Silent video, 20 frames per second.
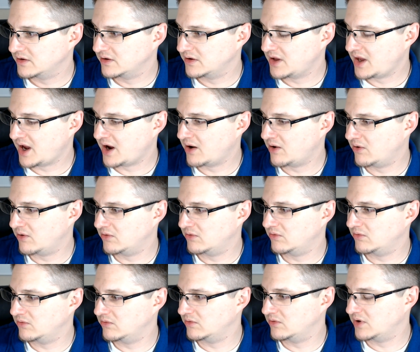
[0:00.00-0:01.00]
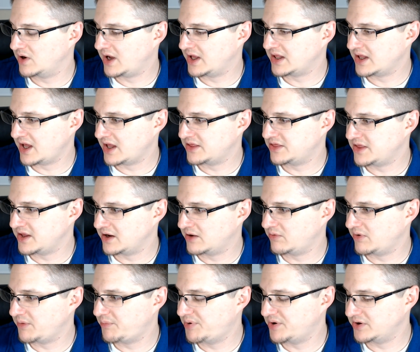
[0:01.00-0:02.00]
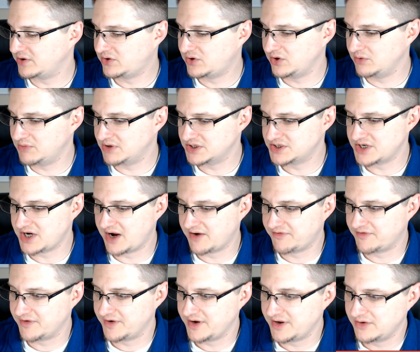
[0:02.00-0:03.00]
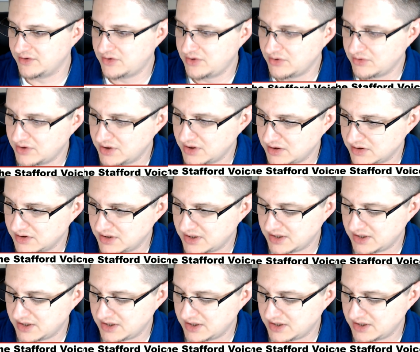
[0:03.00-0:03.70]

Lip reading: how I think we put too much effort into it,